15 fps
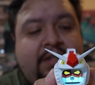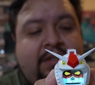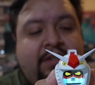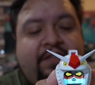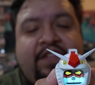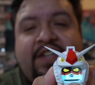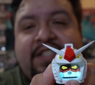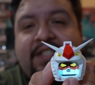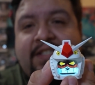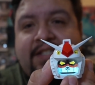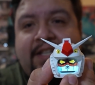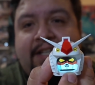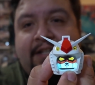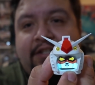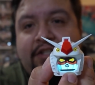the faces
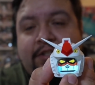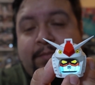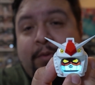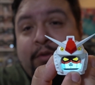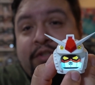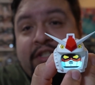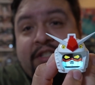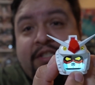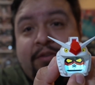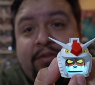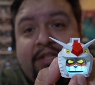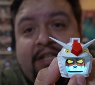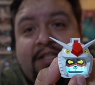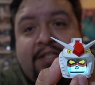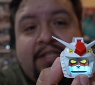that just Mochi 2
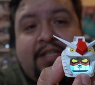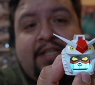does.